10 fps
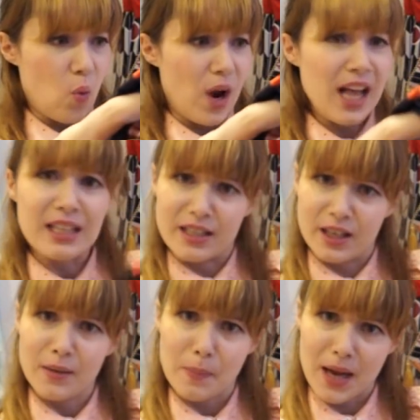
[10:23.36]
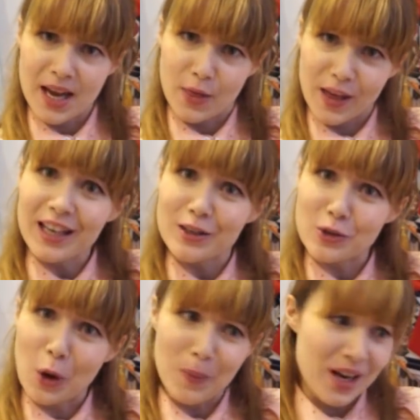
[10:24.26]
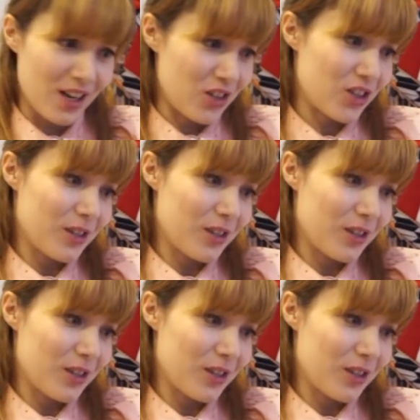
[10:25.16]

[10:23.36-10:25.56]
Well done, May. Thank you so much.